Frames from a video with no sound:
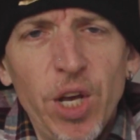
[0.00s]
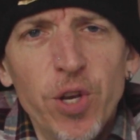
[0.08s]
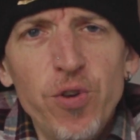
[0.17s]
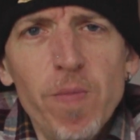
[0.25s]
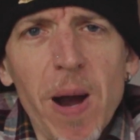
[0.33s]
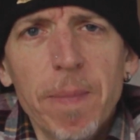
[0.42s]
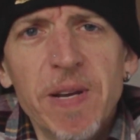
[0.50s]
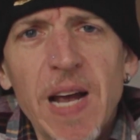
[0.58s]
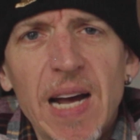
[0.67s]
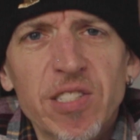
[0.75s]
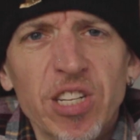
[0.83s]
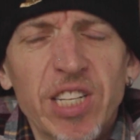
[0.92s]
you might be
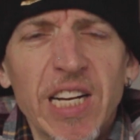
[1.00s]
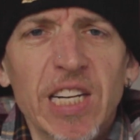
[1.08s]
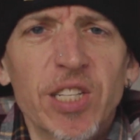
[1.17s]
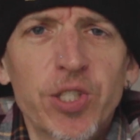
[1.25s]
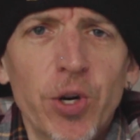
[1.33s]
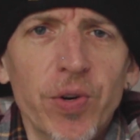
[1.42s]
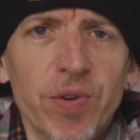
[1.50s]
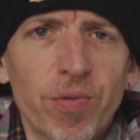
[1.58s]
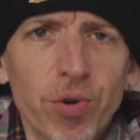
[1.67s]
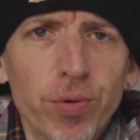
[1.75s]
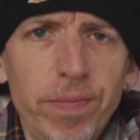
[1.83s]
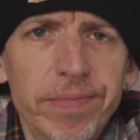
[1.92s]
asked to take a certain
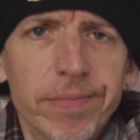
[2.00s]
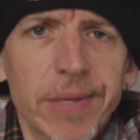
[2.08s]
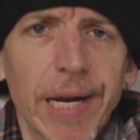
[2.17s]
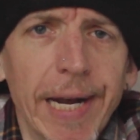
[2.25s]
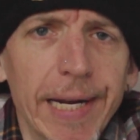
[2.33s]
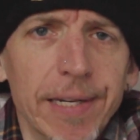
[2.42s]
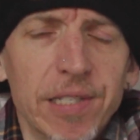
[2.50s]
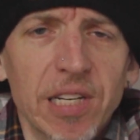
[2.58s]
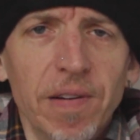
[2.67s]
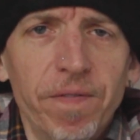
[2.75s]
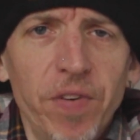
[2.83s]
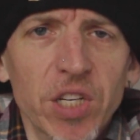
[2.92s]
group of 8 or
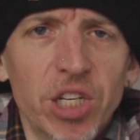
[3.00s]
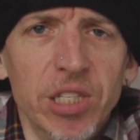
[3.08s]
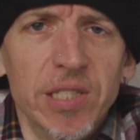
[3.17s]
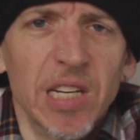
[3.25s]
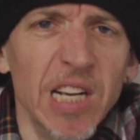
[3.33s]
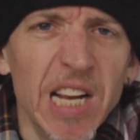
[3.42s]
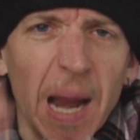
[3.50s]
10 functions